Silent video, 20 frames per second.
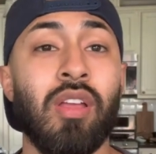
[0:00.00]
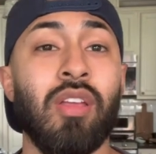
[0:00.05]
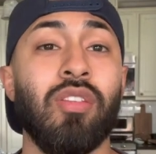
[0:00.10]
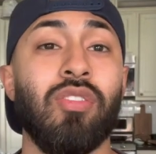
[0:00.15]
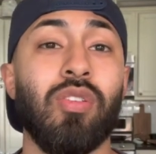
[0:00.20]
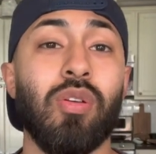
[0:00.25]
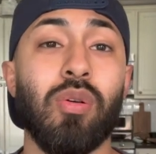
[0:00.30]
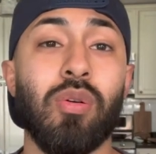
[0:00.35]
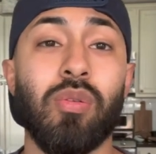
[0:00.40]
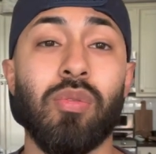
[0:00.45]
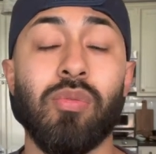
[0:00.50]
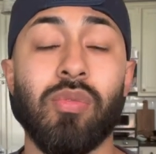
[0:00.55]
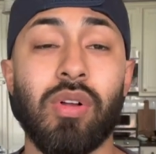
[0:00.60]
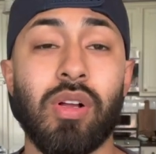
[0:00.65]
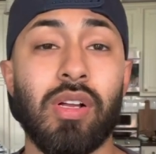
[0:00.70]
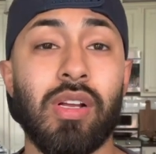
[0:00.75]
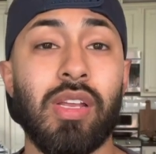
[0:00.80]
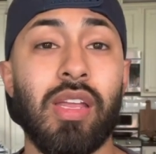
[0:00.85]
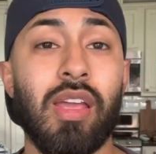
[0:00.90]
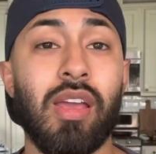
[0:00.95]
So
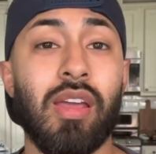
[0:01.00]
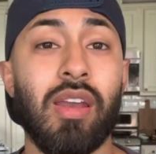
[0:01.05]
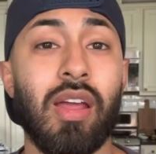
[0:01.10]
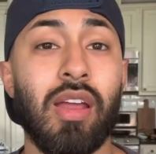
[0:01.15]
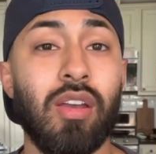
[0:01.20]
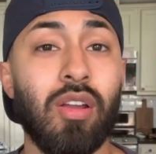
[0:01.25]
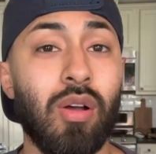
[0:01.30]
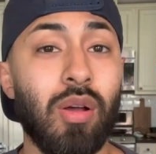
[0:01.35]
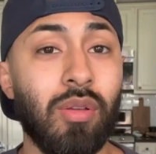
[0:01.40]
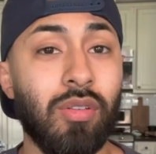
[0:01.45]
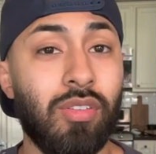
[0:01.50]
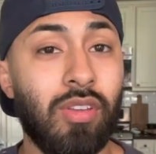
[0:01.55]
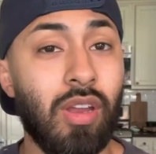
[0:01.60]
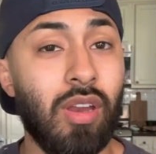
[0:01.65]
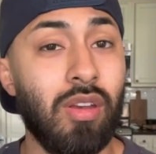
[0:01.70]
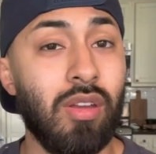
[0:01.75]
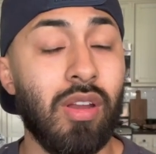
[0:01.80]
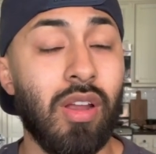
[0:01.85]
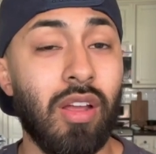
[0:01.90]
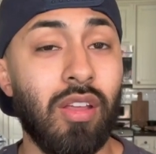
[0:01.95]
again, I know I was
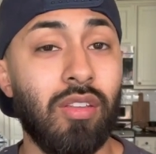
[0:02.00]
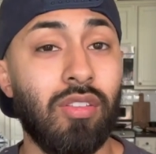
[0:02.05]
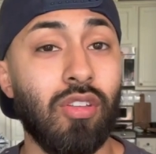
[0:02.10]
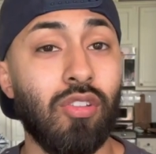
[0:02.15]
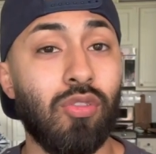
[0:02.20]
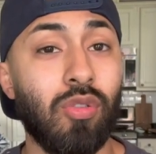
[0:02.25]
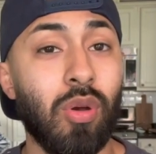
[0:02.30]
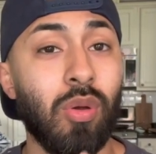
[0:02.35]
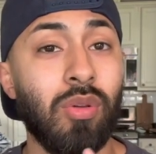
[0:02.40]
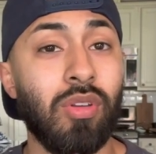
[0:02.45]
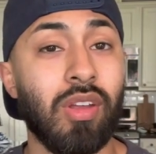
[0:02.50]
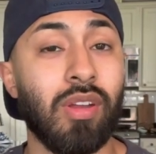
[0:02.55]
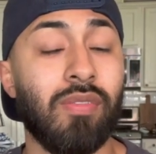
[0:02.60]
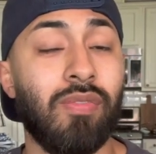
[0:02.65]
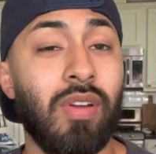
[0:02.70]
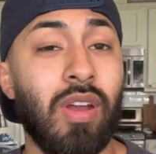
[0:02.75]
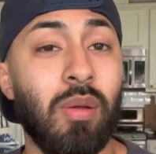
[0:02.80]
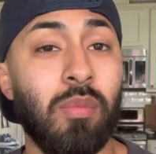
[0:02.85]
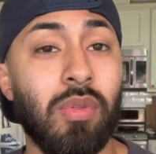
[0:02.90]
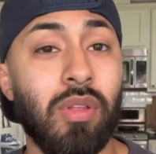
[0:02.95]
telling you guys the Dronedek
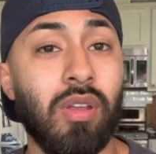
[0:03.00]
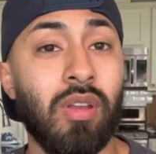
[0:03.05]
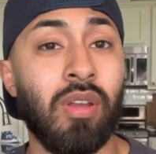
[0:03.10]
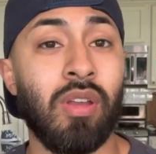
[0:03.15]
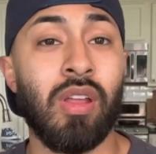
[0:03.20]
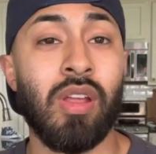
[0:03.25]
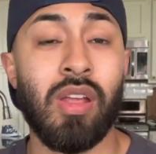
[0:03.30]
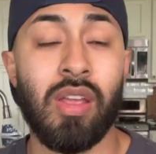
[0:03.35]
family